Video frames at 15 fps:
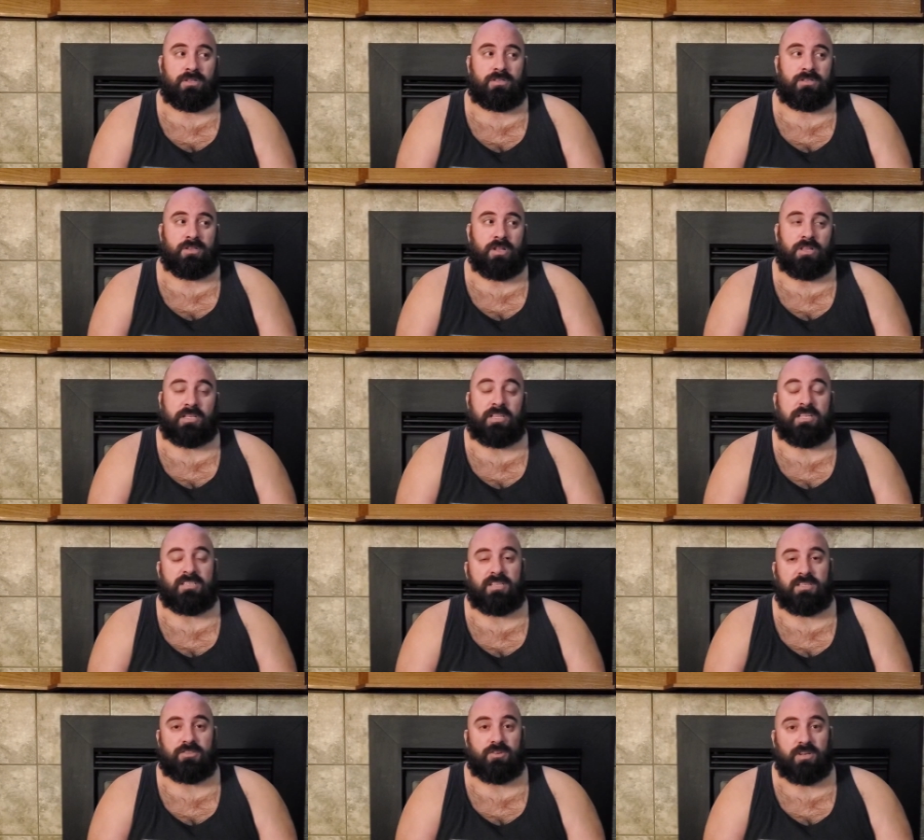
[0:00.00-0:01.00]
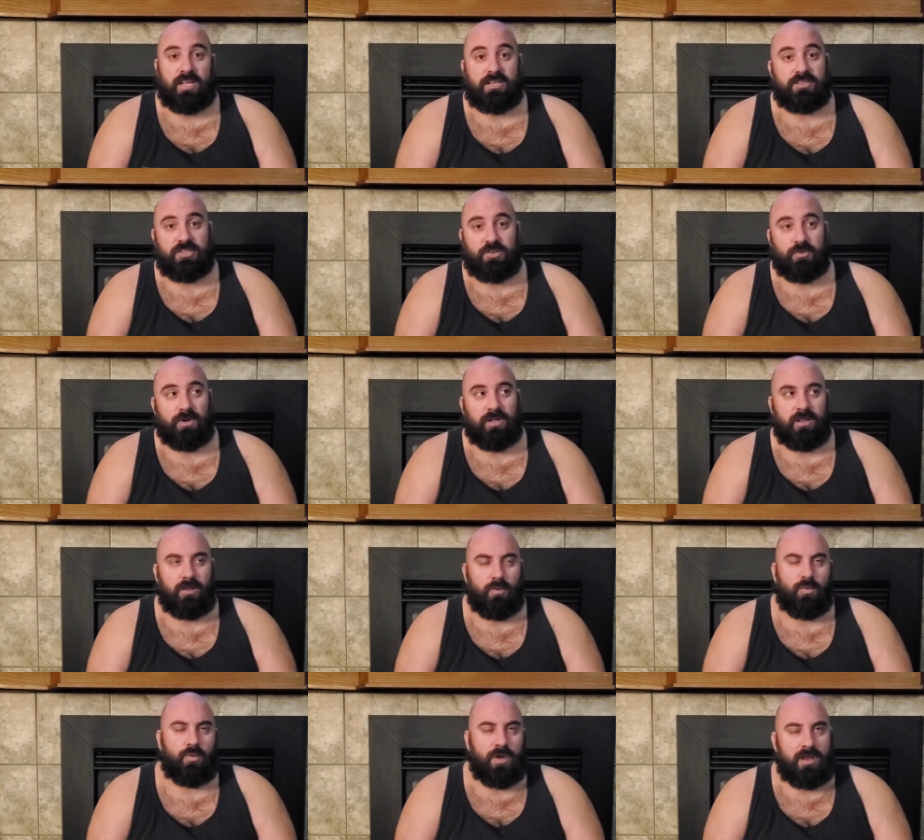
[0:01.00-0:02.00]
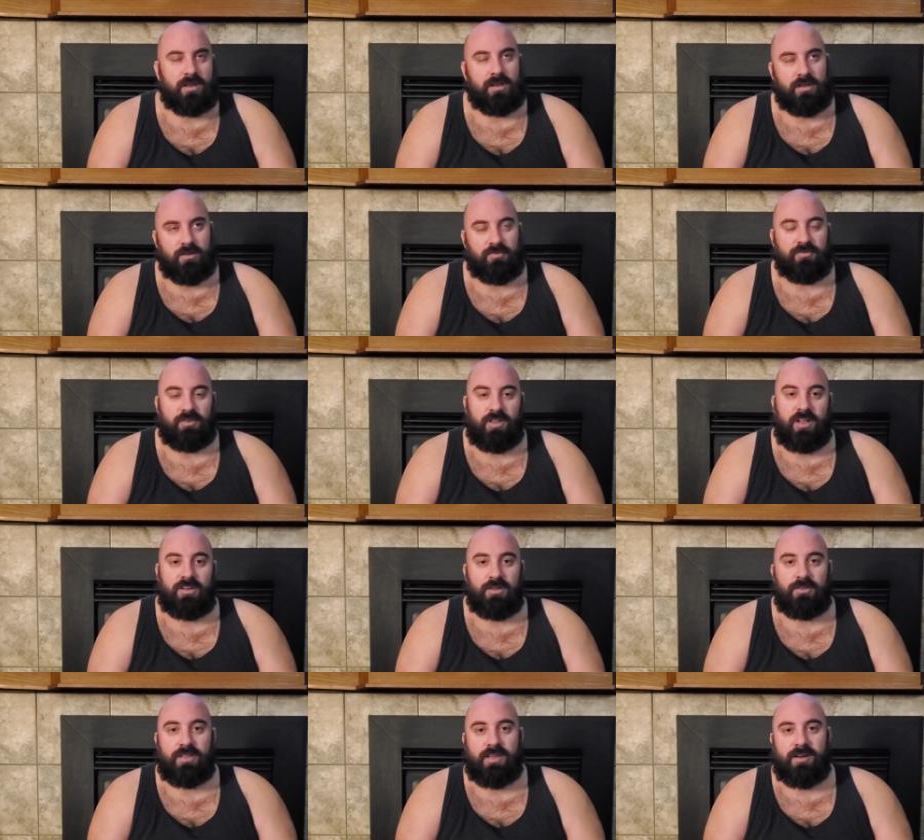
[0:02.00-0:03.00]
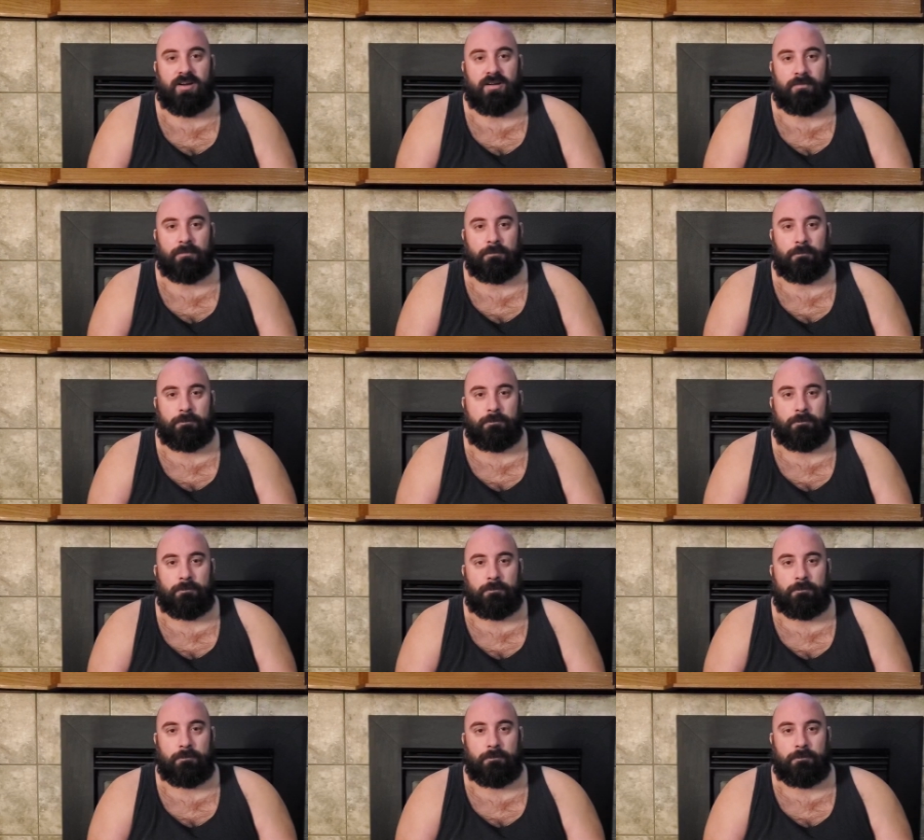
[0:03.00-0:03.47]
it's not like these things are against your will. When you full on know they are,